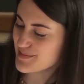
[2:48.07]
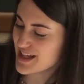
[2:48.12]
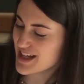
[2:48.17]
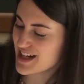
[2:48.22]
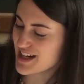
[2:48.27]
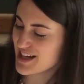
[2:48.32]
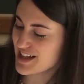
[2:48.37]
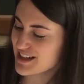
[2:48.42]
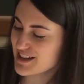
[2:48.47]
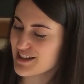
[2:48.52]

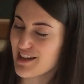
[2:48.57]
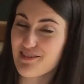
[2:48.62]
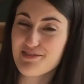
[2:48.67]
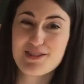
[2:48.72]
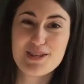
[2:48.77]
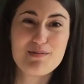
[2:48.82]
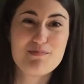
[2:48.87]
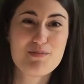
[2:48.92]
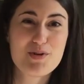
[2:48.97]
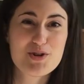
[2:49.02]
in a
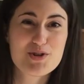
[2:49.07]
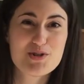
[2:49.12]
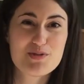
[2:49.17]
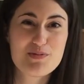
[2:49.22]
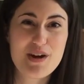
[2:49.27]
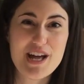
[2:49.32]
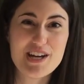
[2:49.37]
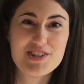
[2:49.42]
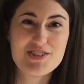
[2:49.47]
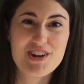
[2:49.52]
lovely murder
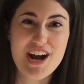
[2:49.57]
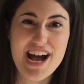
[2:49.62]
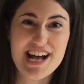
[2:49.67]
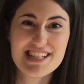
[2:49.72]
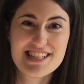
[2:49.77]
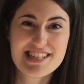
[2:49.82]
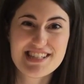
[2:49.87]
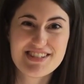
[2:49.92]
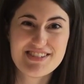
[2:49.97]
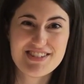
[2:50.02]
red
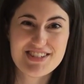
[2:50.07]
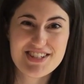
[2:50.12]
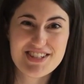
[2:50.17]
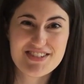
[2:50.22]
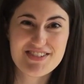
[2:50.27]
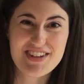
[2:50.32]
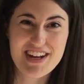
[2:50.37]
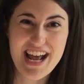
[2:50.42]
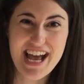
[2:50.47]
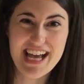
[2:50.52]
dress, which
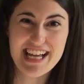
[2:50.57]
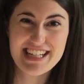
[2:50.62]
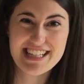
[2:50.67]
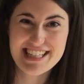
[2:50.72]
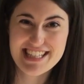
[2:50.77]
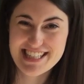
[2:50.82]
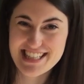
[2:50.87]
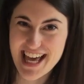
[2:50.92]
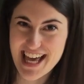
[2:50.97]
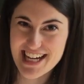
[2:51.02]
is what I
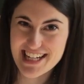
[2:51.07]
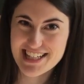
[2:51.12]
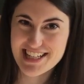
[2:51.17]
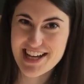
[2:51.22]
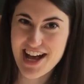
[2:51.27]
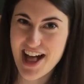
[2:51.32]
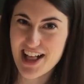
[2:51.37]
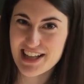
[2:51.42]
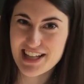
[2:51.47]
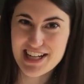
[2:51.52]
decided to
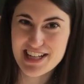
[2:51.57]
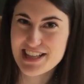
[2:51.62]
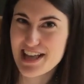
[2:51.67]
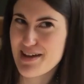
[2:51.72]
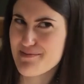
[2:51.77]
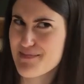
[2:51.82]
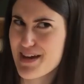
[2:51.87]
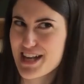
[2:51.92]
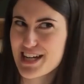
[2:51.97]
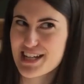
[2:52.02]
call it, and
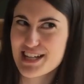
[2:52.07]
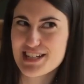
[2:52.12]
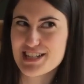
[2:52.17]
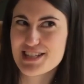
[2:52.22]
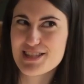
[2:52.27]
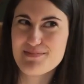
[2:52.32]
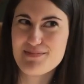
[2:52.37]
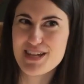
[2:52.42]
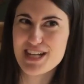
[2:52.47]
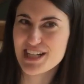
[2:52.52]
that made it
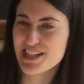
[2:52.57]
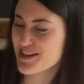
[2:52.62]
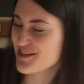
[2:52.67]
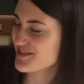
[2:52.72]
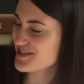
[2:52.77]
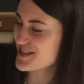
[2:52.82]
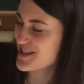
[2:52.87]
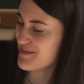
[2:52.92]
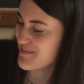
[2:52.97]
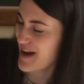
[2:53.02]
into the meeting
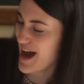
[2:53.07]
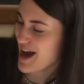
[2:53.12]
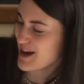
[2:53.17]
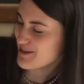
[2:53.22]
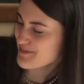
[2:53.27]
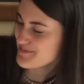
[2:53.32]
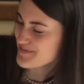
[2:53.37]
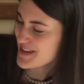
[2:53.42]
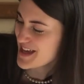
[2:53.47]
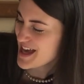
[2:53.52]
notes
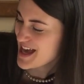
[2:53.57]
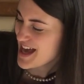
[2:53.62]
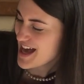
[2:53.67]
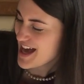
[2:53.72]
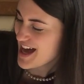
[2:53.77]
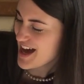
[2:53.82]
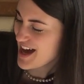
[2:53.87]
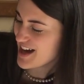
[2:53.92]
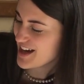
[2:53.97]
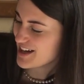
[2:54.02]
somehow,
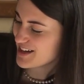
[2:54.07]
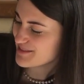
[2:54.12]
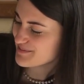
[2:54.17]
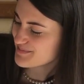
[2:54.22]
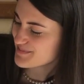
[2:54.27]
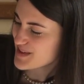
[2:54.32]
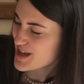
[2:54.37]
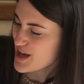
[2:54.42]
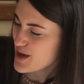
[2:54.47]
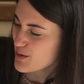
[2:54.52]

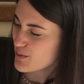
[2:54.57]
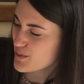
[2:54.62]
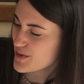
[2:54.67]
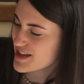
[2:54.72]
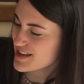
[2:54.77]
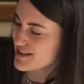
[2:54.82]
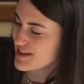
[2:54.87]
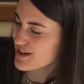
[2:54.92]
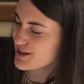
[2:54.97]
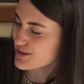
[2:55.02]

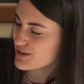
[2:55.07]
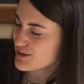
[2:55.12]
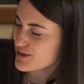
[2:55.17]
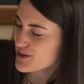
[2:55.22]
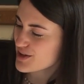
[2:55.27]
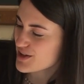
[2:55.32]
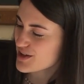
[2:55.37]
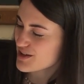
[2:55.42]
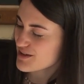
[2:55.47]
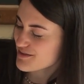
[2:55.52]
with a
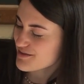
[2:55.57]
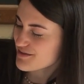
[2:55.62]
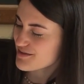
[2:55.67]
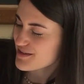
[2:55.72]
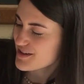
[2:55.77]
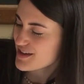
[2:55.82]
look of